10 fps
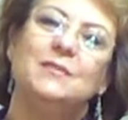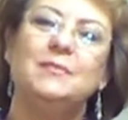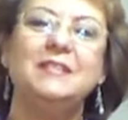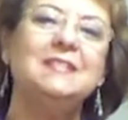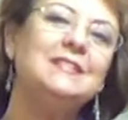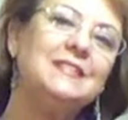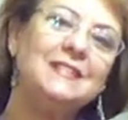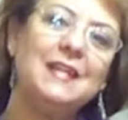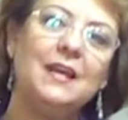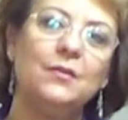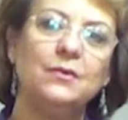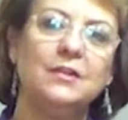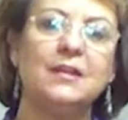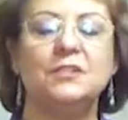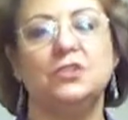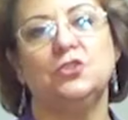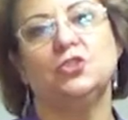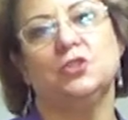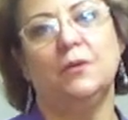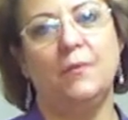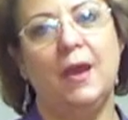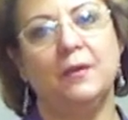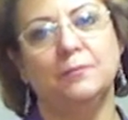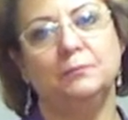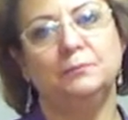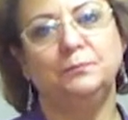but now we're not too sure about them.